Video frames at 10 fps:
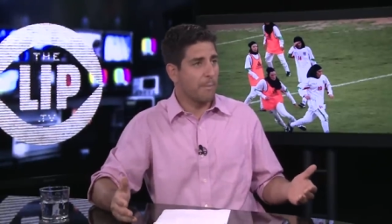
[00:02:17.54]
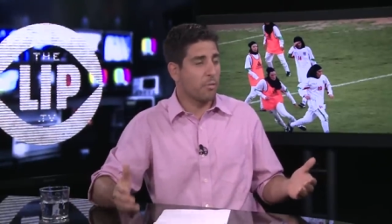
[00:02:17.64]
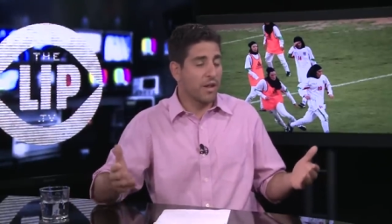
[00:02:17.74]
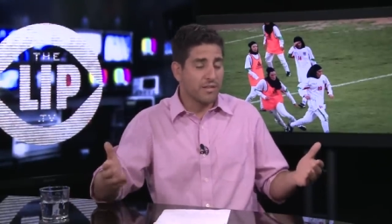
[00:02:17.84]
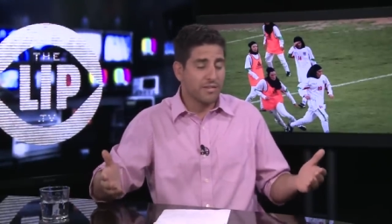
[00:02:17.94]

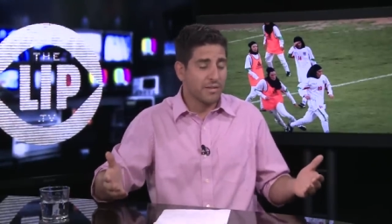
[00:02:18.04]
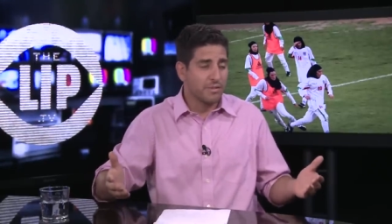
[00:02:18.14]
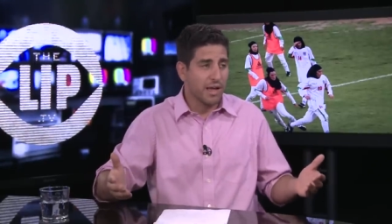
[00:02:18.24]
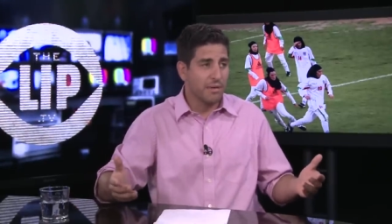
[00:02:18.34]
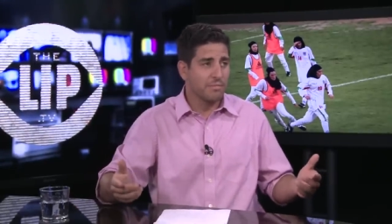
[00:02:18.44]
But at the same
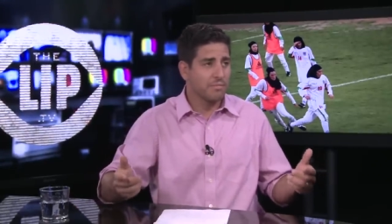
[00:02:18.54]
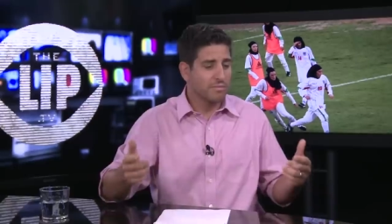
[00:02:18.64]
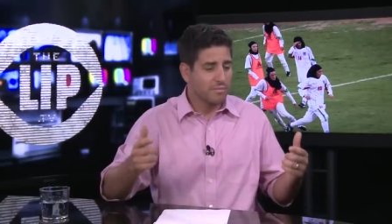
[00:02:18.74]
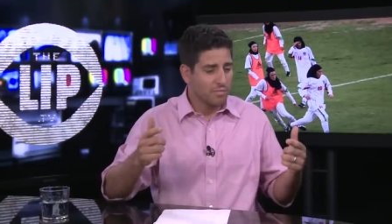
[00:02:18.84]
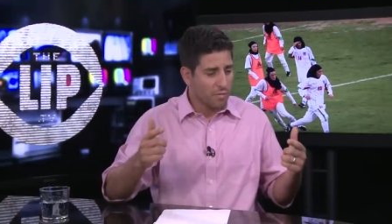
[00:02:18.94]
time,
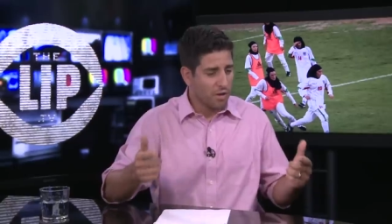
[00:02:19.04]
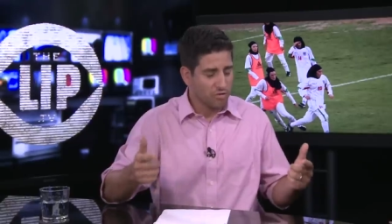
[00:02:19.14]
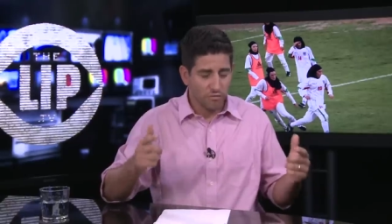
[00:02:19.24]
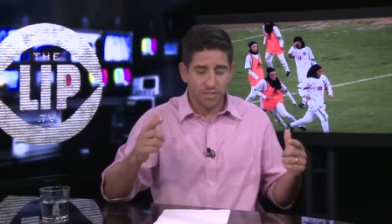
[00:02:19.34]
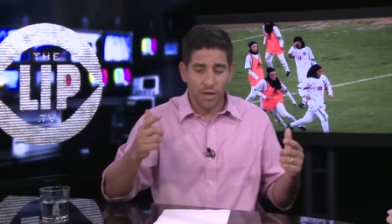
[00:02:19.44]

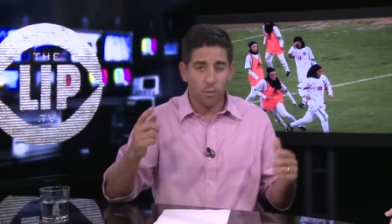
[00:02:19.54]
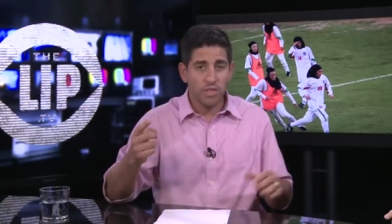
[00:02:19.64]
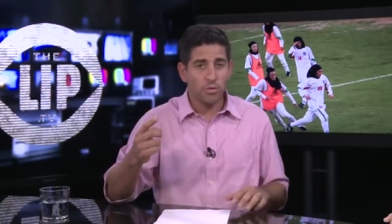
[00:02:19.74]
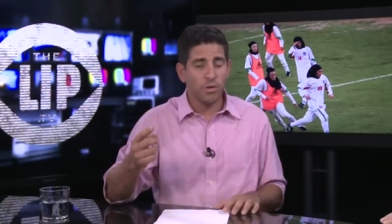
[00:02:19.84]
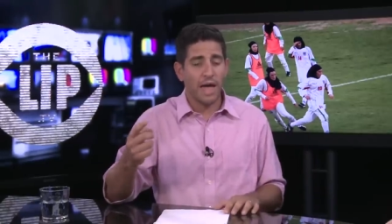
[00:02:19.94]
something that we
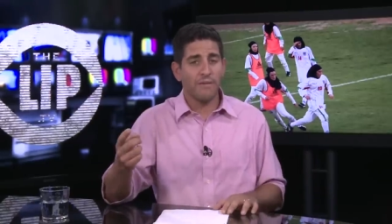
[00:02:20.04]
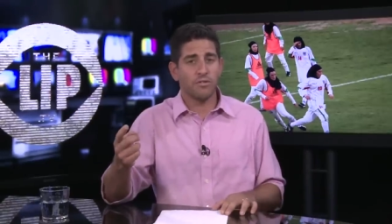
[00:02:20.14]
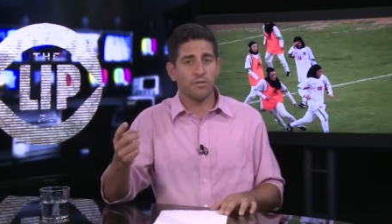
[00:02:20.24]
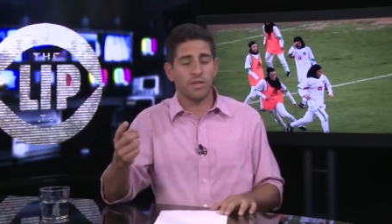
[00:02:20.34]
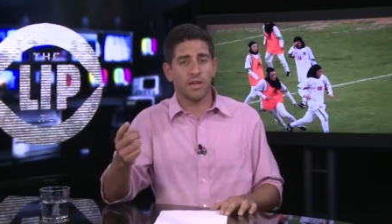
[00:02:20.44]
do have
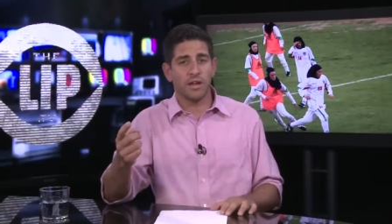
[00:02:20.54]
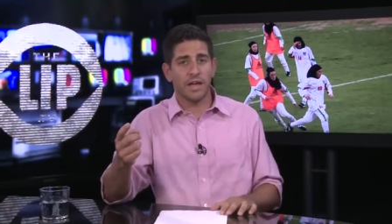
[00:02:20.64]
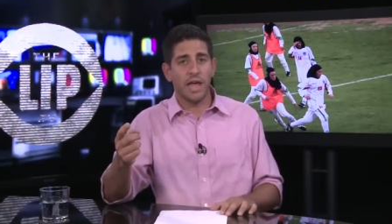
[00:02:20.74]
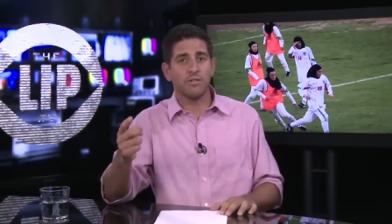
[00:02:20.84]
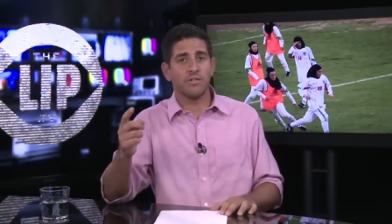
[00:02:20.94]
to take in
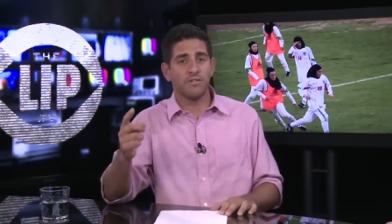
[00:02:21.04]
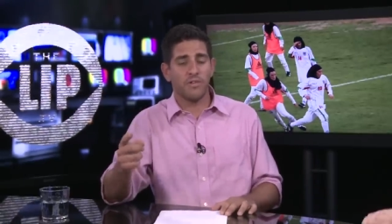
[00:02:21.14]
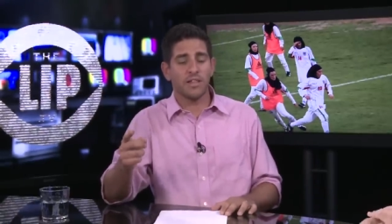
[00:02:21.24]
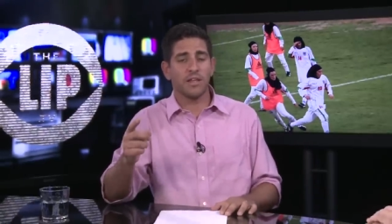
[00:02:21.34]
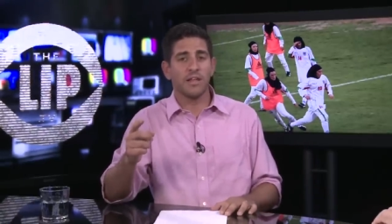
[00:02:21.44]
account is the
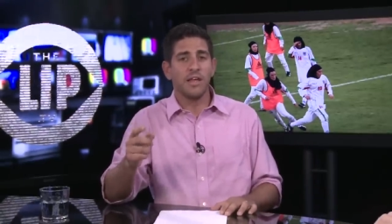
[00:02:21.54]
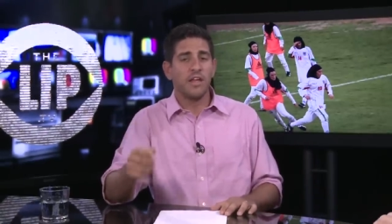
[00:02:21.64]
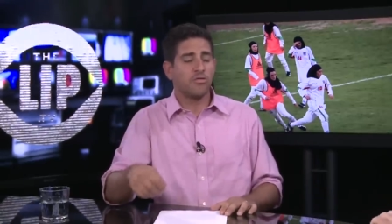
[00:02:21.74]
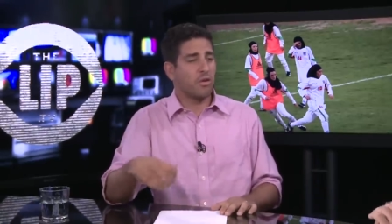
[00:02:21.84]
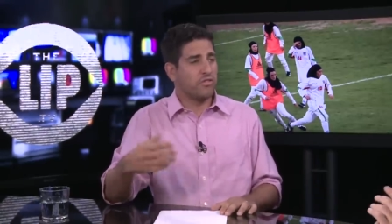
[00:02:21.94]
fact that
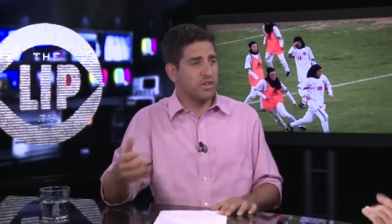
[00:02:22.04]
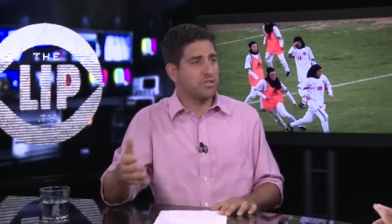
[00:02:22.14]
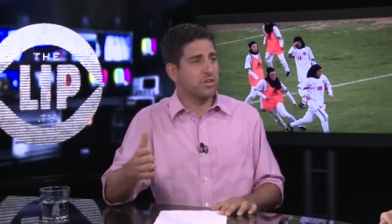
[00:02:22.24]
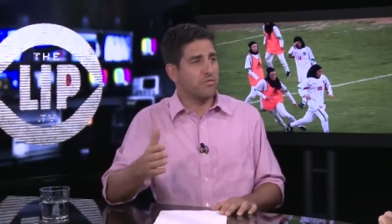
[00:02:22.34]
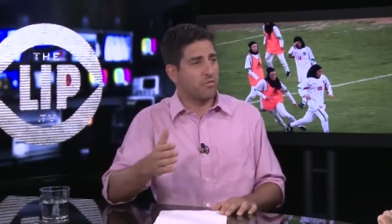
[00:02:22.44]

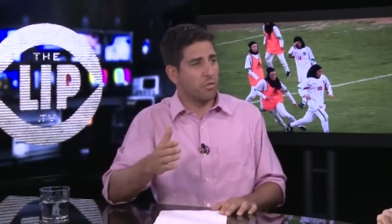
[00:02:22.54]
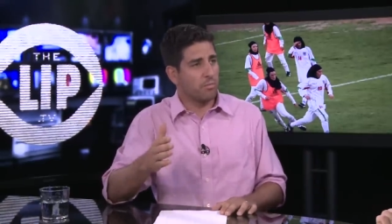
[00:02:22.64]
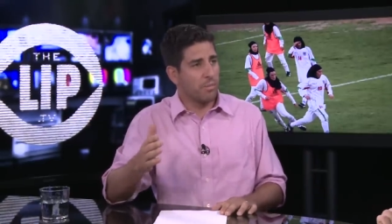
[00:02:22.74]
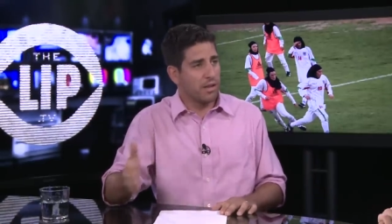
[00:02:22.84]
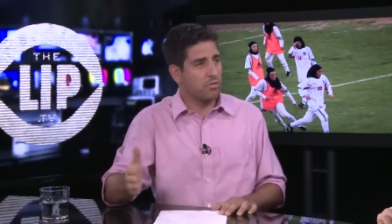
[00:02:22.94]
transitioning
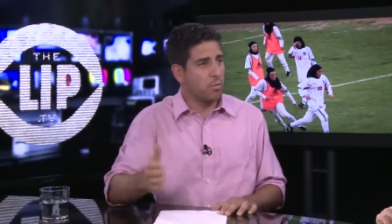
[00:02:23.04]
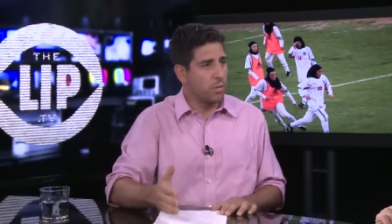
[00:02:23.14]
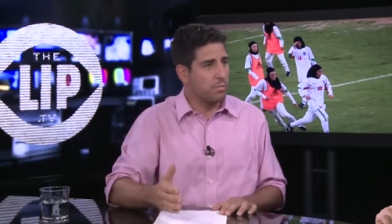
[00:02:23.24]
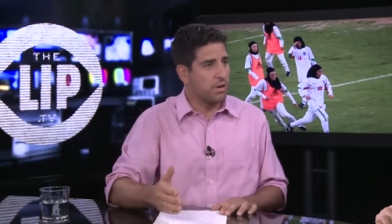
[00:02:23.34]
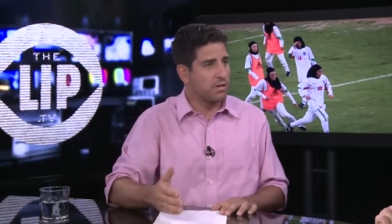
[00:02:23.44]
from men to
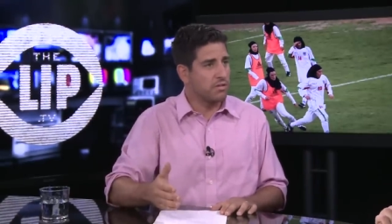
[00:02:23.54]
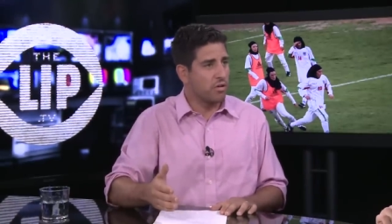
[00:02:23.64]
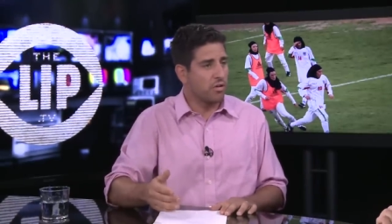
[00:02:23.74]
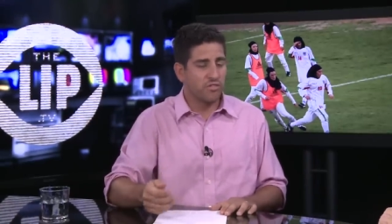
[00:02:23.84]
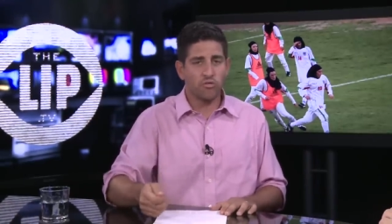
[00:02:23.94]
women is
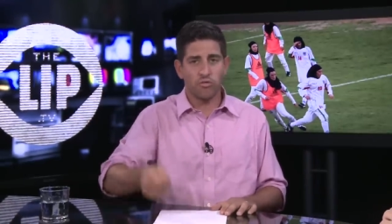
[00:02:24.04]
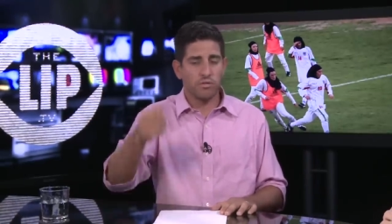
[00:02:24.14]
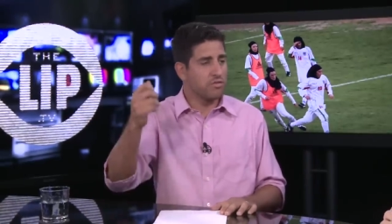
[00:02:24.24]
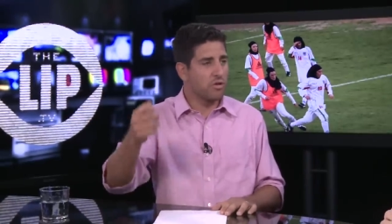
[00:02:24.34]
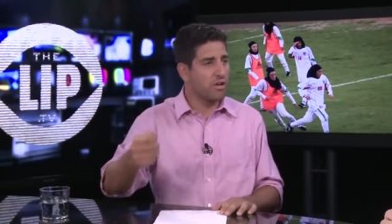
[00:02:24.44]
not a,
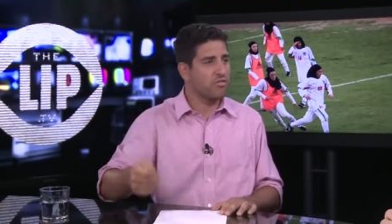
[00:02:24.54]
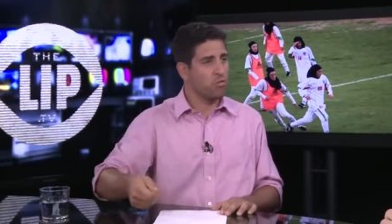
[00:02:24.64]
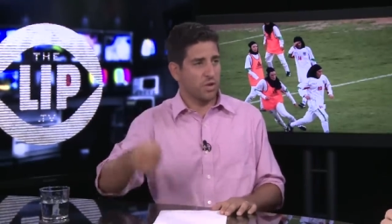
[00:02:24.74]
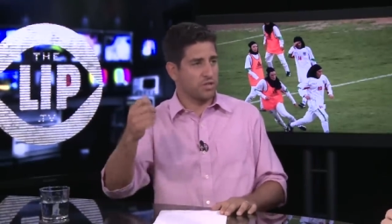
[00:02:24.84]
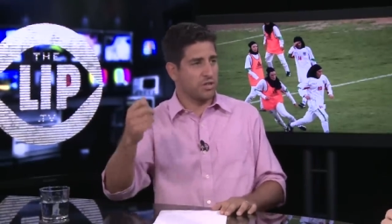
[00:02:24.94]
is not a
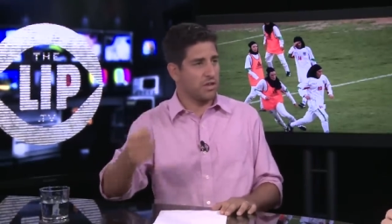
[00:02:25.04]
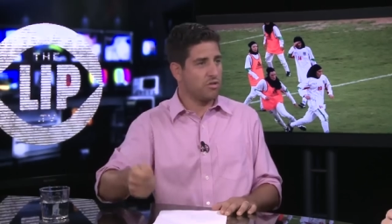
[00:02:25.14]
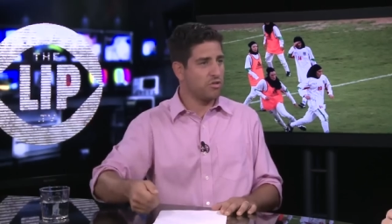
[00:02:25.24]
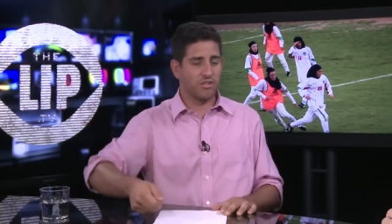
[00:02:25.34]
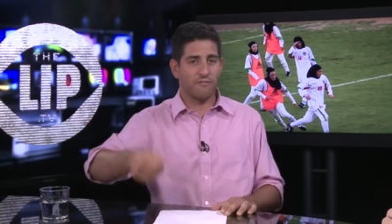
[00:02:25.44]
switch that
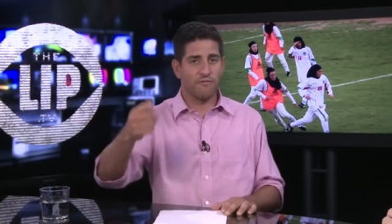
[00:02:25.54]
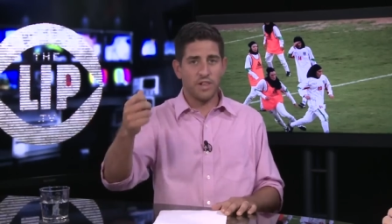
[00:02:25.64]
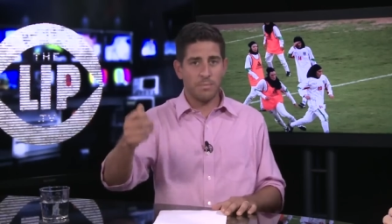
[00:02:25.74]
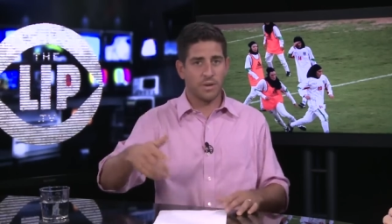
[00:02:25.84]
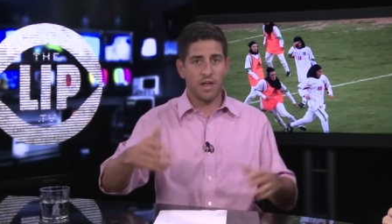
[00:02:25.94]
you just can
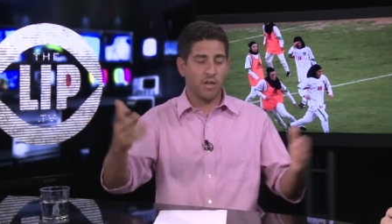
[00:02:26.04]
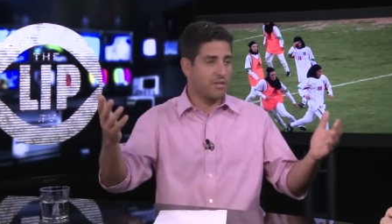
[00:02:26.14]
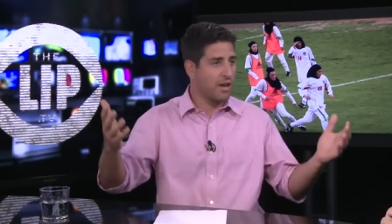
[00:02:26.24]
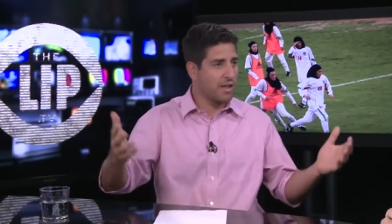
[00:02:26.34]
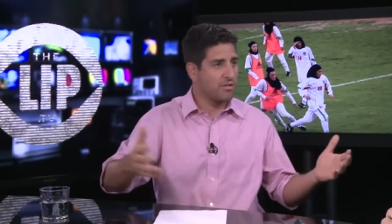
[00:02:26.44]
flip and out,
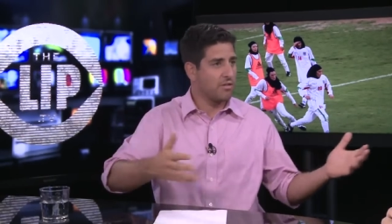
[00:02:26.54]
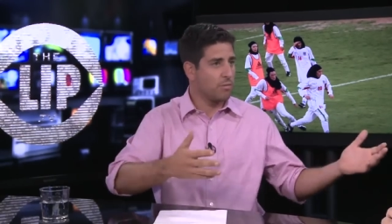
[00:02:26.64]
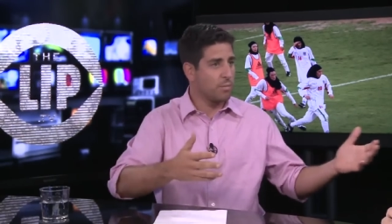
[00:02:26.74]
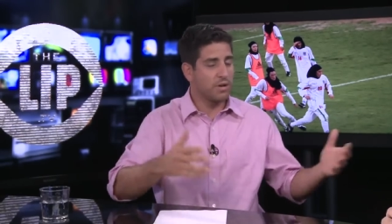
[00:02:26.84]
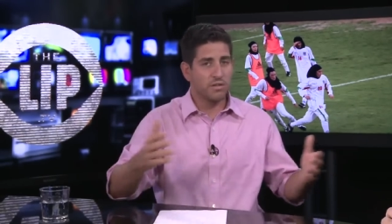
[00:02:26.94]
and you're a
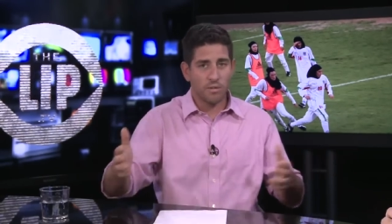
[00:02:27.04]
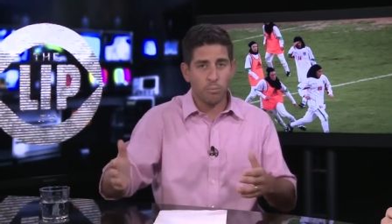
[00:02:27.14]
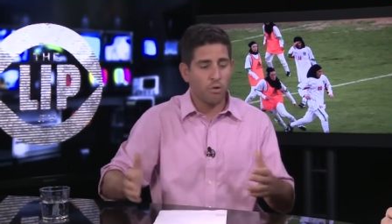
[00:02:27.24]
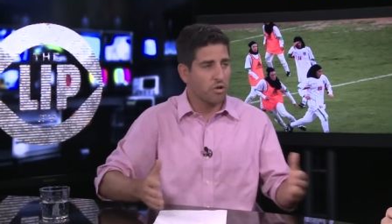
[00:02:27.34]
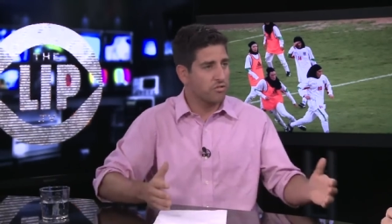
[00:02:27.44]
woman. It's a
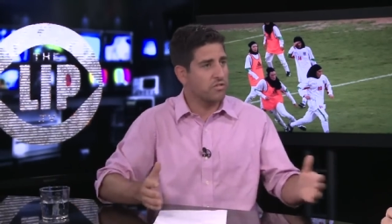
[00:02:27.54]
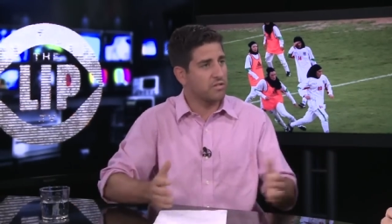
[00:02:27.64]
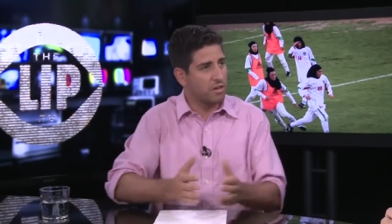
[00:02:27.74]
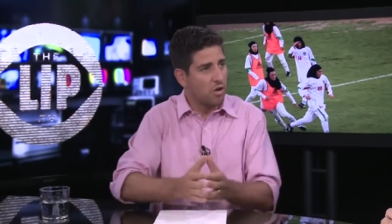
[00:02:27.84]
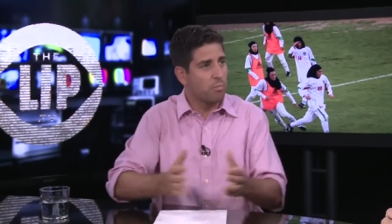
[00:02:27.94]
process.
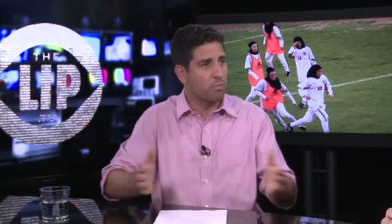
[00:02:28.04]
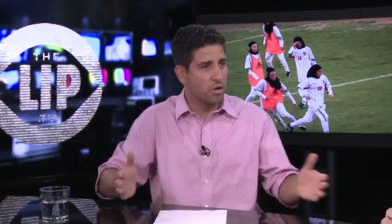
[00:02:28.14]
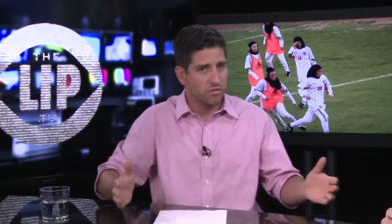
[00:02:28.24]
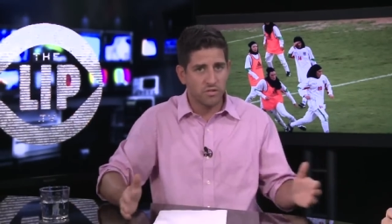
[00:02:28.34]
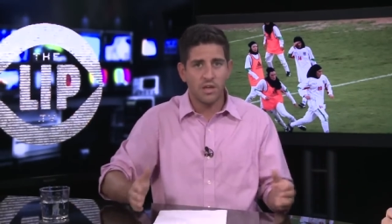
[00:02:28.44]
It's a long
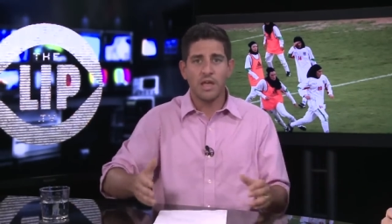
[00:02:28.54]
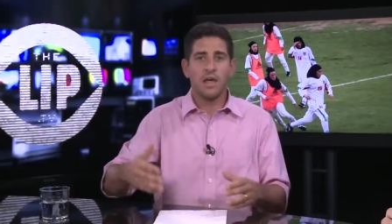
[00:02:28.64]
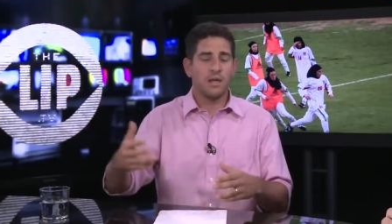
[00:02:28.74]
process.